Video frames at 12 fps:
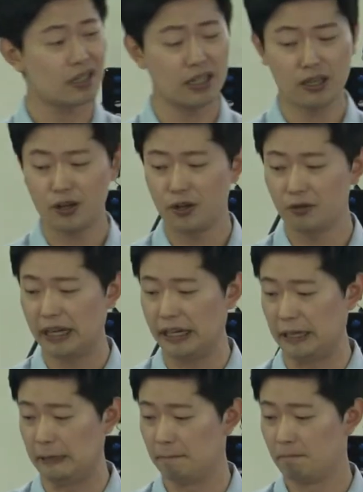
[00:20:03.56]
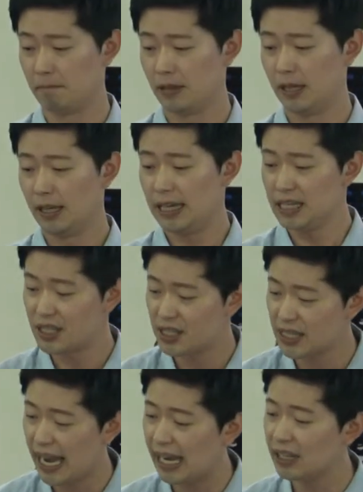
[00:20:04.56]
security. In
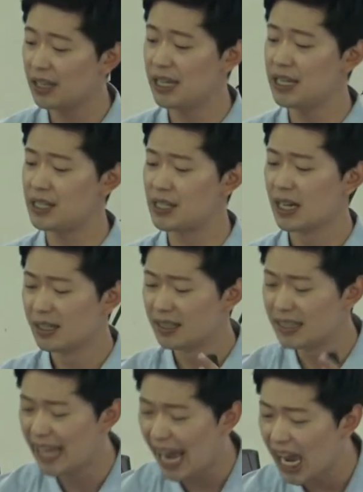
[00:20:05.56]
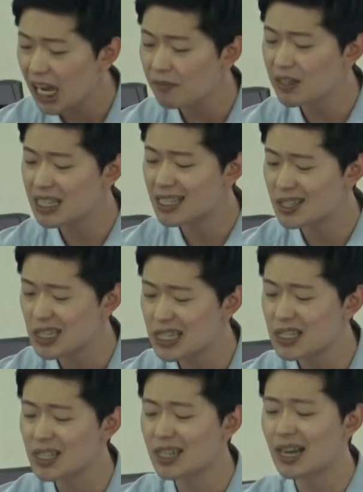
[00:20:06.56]
saying this, David
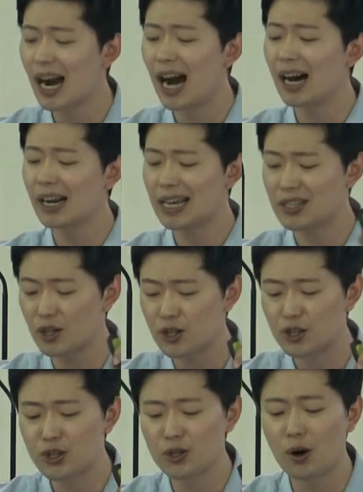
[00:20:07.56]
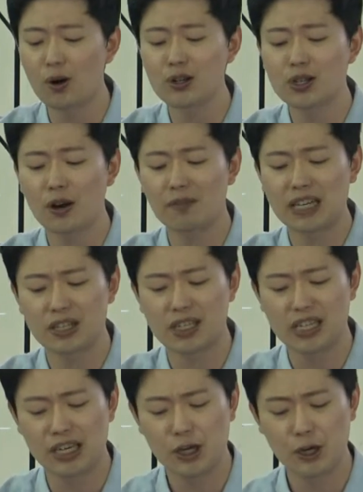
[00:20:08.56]
sees God as the source of
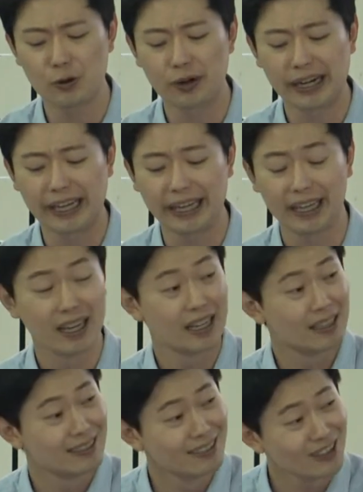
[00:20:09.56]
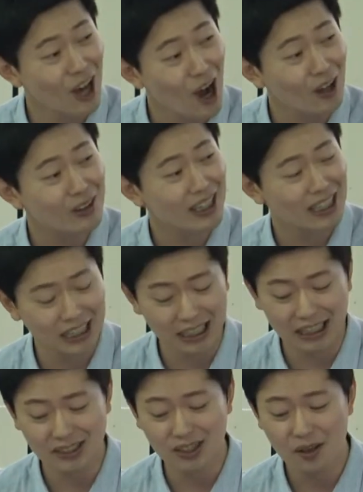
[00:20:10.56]
his security, not
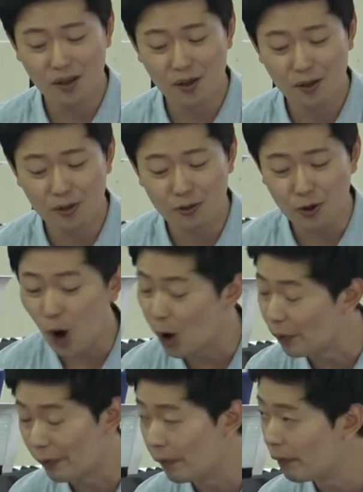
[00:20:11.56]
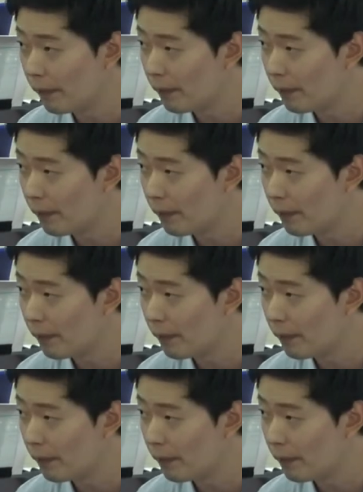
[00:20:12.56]
his throne.